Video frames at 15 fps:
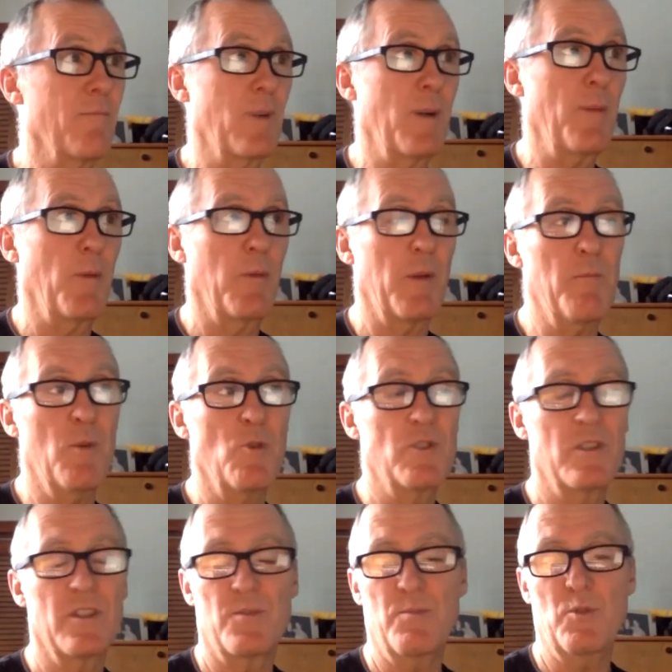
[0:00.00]
probably most
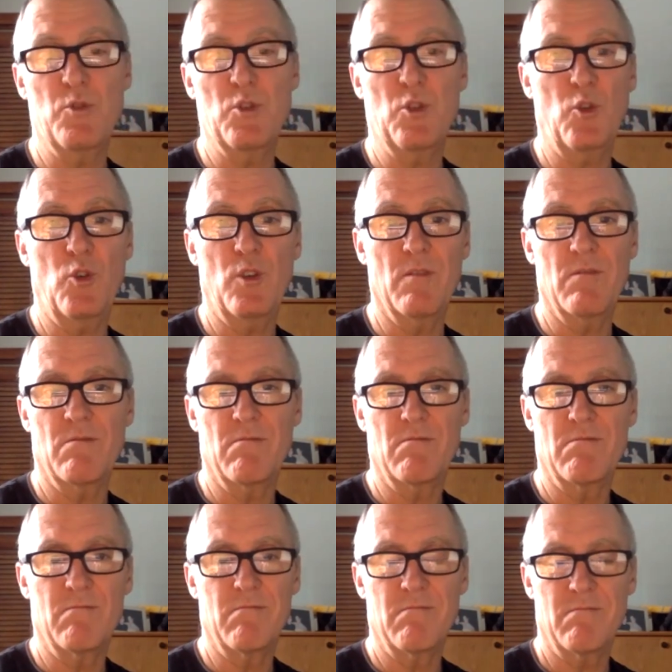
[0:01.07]
of this music you can
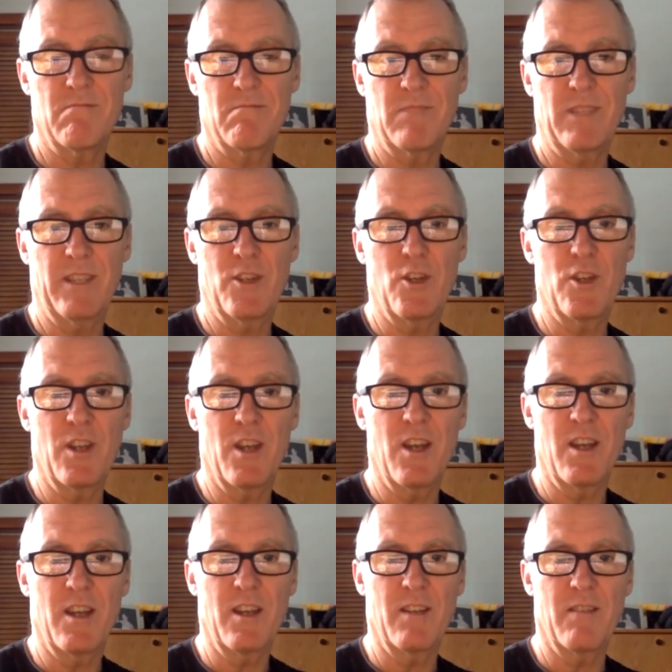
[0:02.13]
get
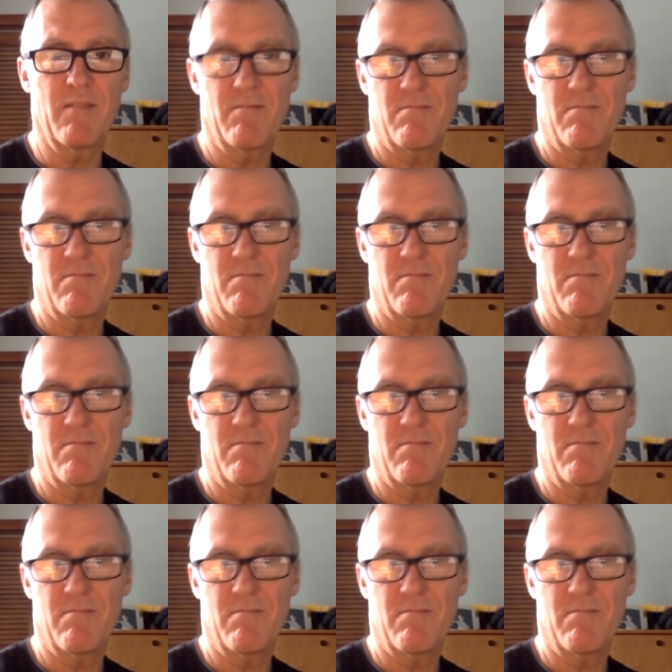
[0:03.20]
online and